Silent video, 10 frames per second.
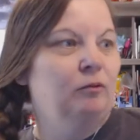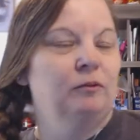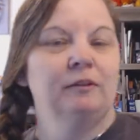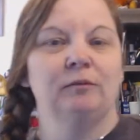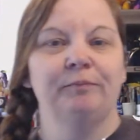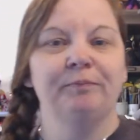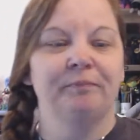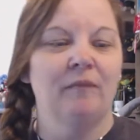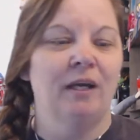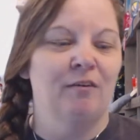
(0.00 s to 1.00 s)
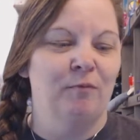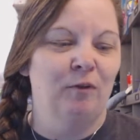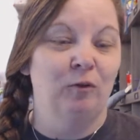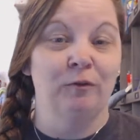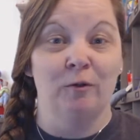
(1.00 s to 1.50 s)
I have
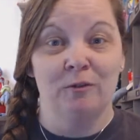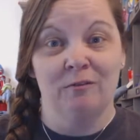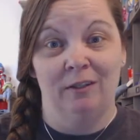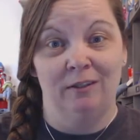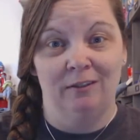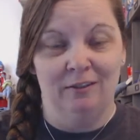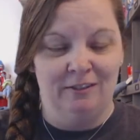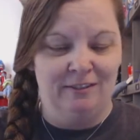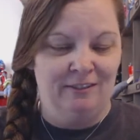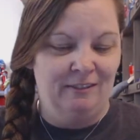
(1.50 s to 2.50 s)
little notes right here because